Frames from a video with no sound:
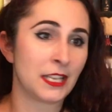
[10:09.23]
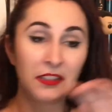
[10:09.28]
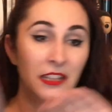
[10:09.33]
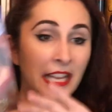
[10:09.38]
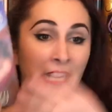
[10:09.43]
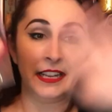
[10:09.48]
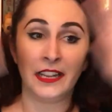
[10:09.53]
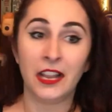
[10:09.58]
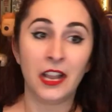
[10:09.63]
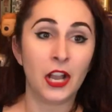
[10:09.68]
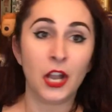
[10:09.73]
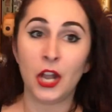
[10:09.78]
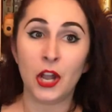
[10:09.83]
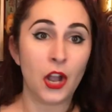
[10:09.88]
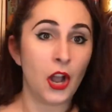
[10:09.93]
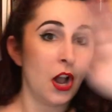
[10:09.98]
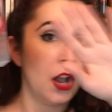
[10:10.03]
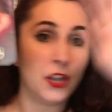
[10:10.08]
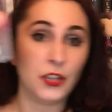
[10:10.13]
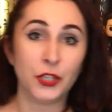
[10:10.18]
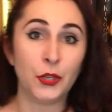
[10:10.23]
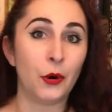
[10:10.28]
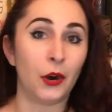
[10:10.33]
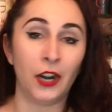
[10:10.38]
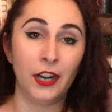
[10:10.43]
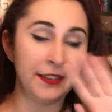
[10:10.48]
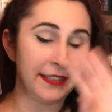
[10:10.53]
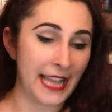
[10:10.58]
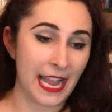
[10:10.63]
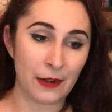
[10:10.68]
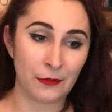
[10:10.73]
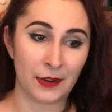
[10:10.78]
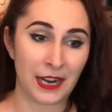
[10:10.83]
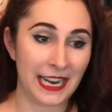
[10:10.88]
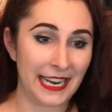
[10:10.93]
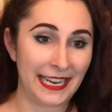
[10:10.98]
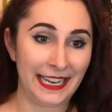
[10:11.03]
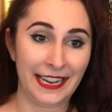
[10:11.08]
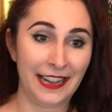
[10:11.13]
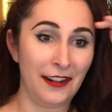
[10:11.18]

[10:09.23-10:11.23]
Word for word: Like, you heard that right.